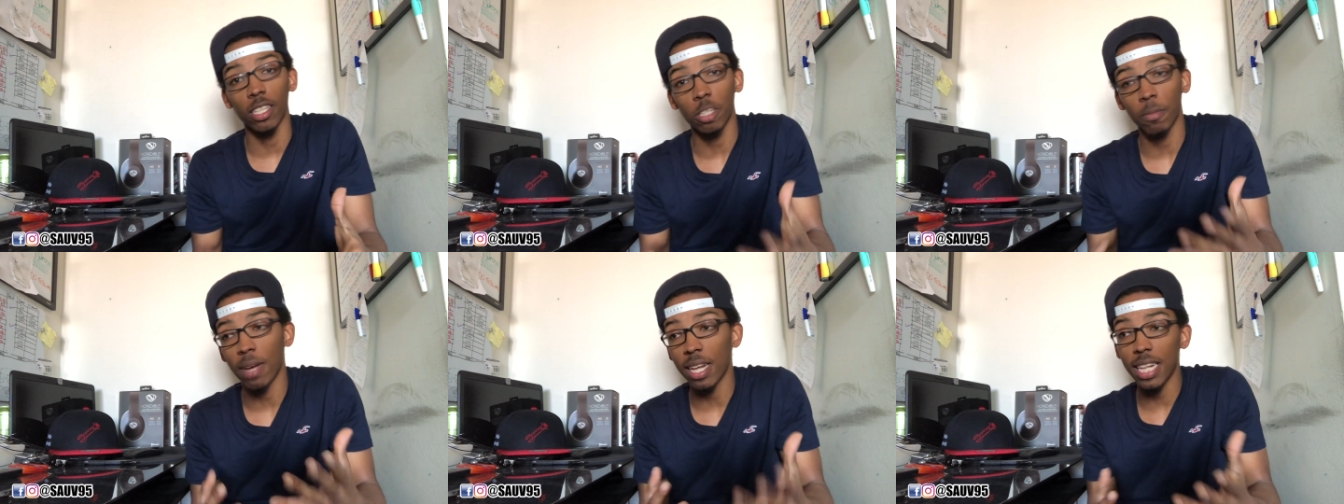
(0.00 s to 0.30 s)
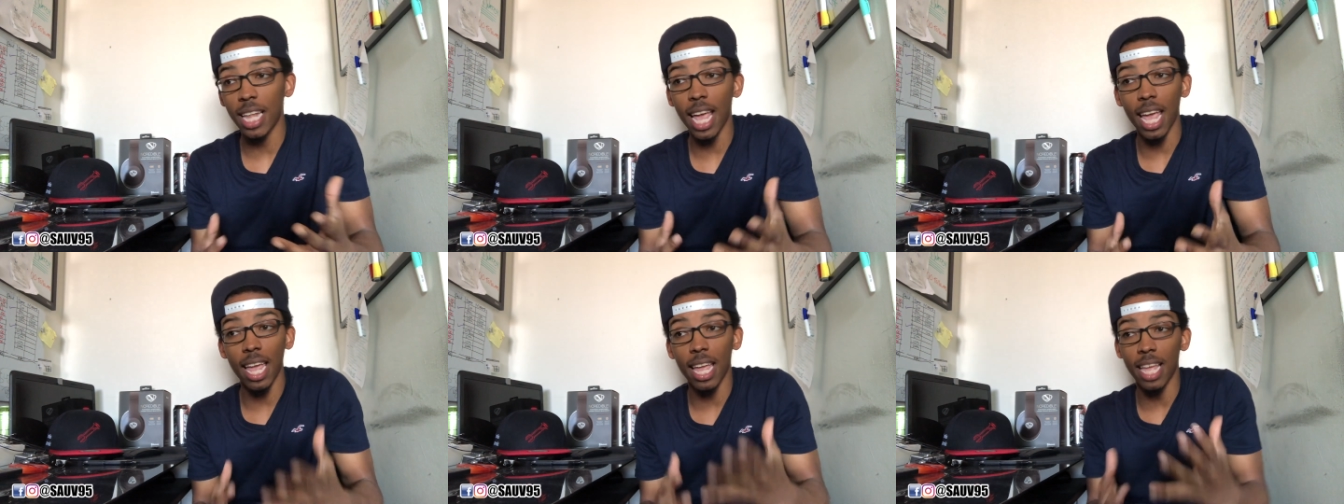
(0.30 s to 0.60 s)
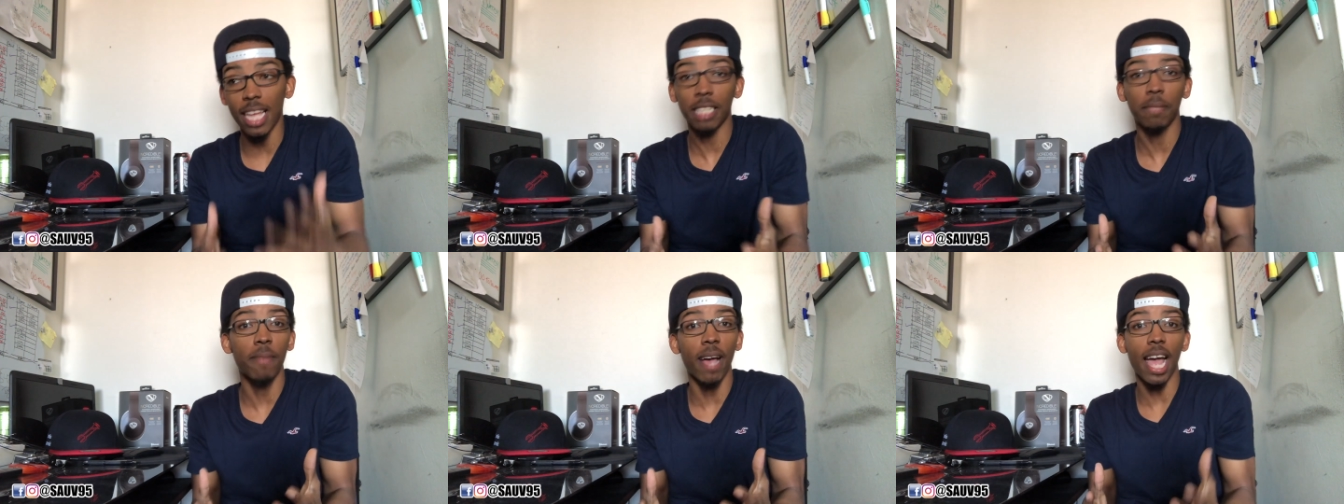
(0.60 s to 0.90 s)
So my dad
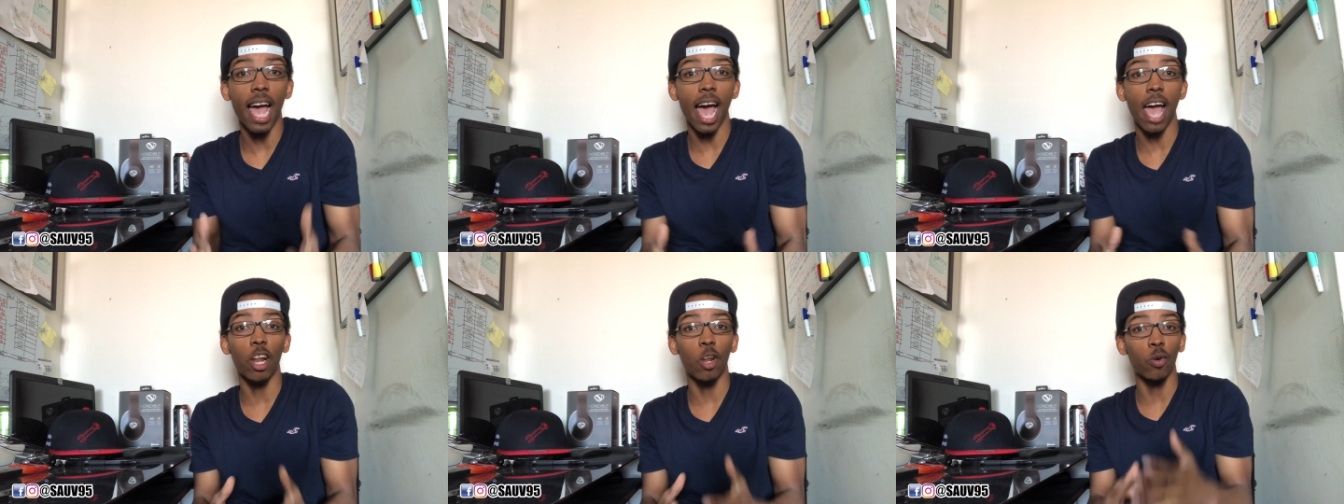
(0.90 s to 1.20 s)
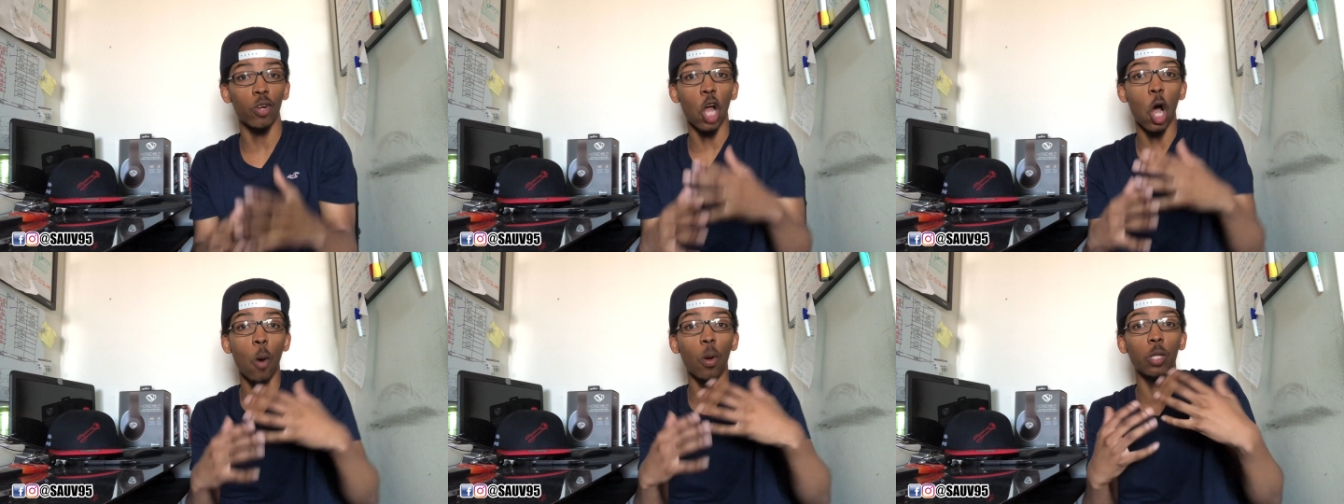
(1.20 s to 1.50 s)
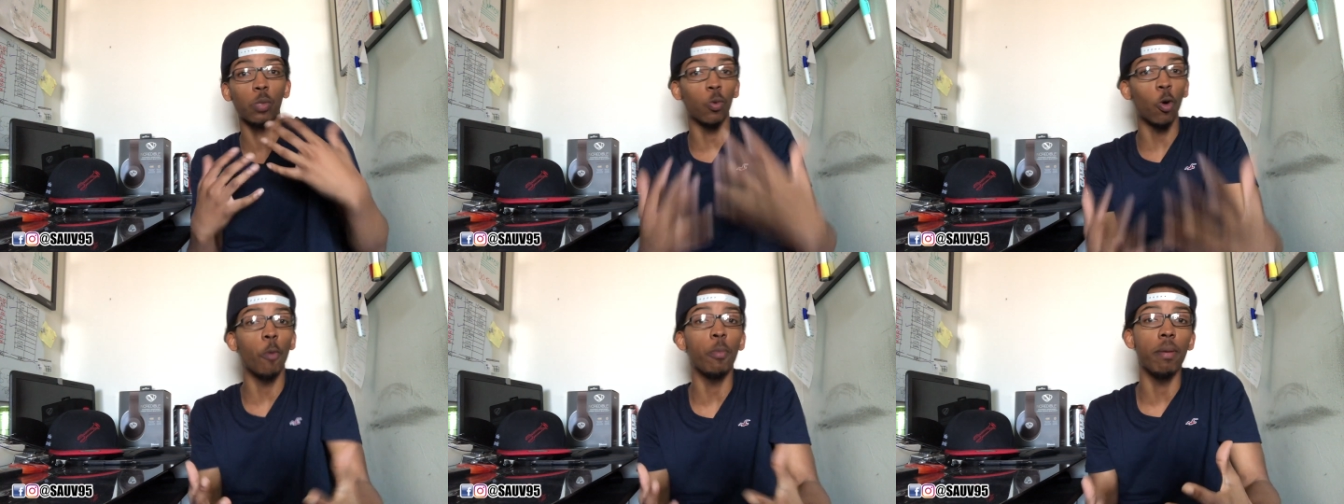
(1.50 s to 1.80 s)
is my idol and
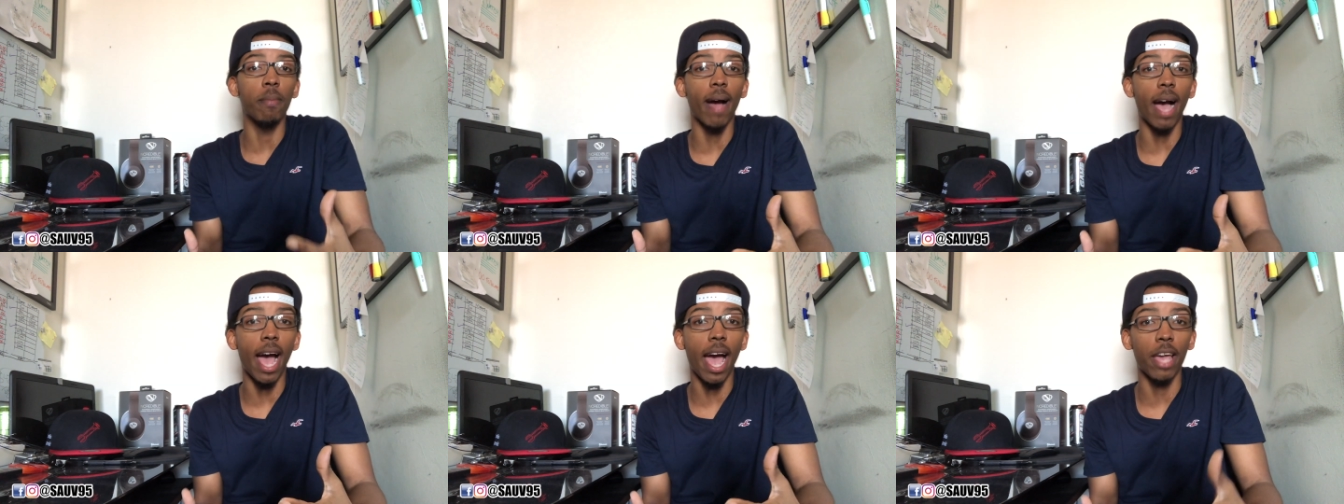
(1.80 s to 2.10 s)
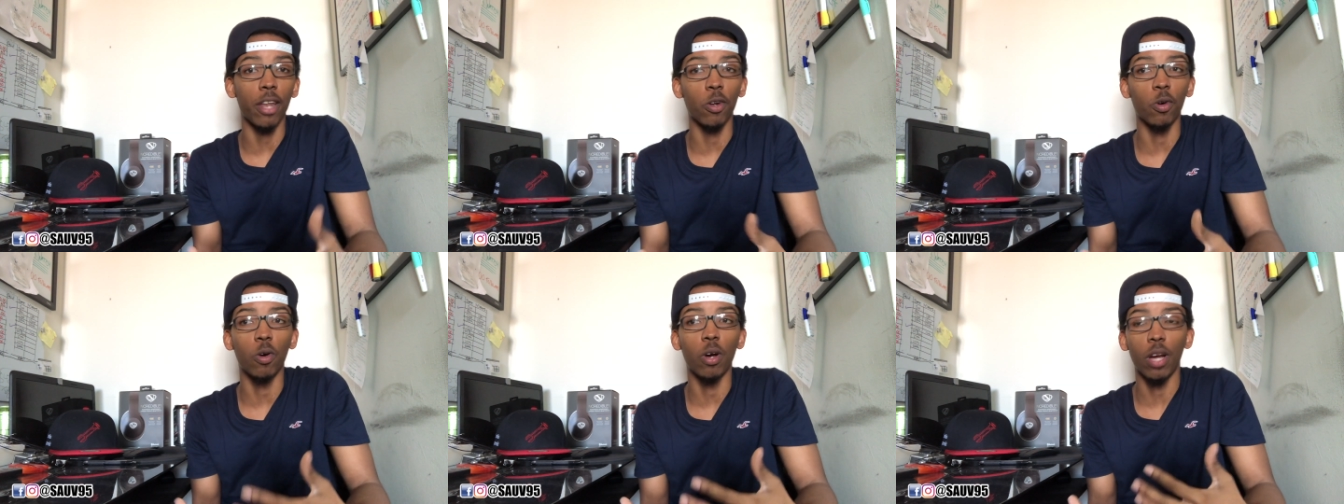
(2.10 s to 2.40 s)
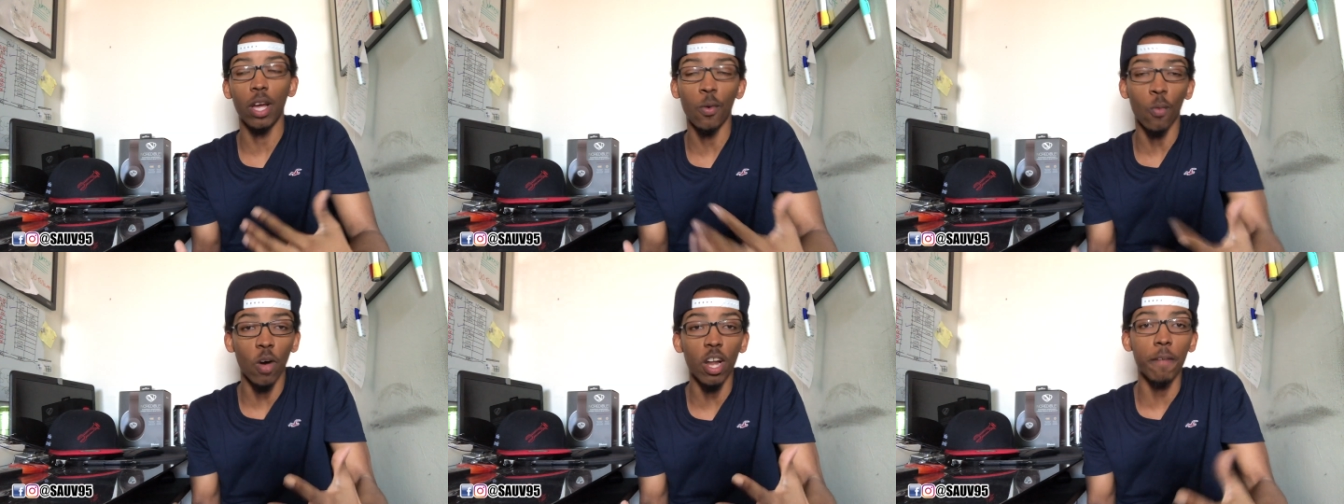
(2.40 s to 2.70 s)
always will be my idol
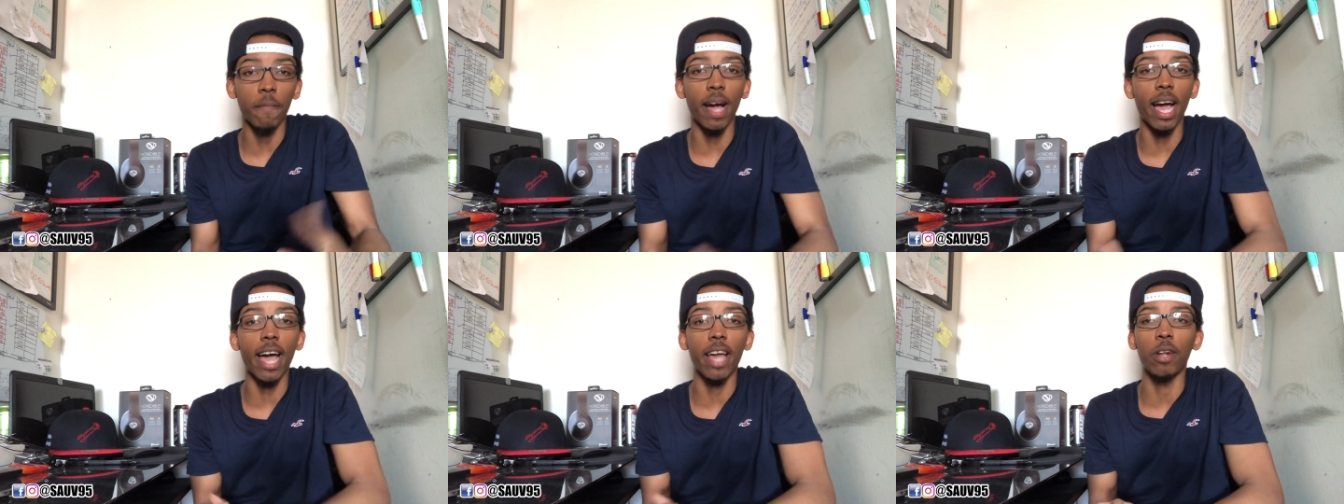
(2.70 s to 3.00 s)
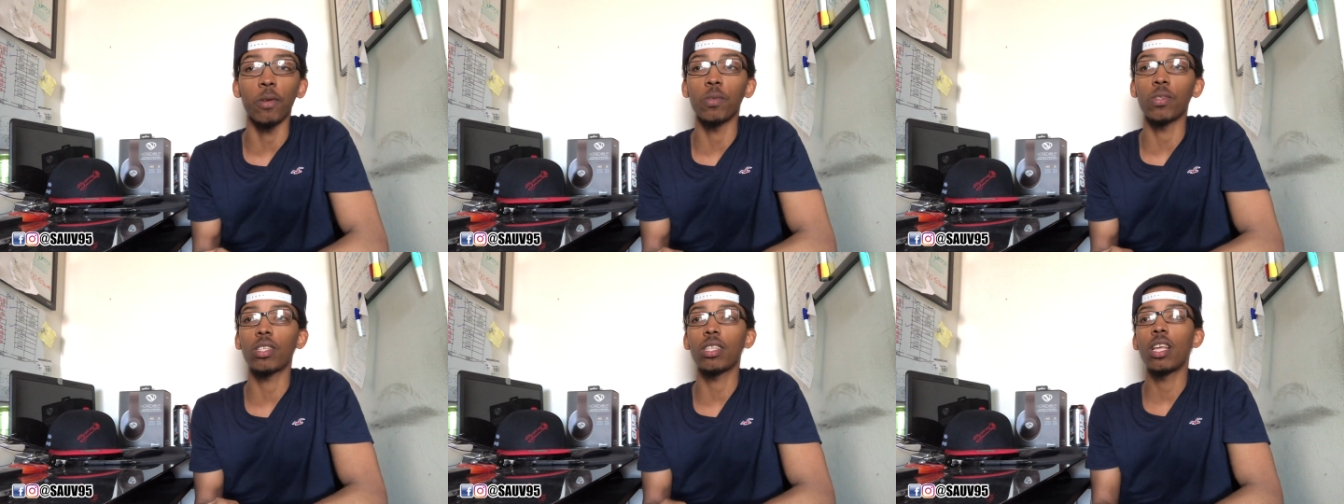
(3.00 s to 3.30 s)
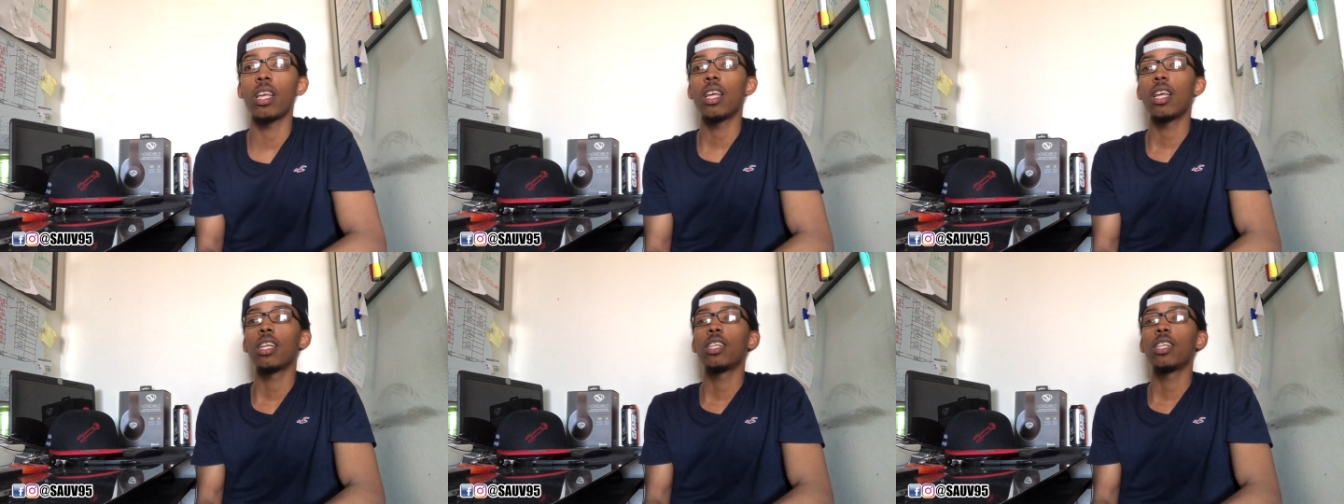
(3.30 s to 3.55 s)
and one of my idols.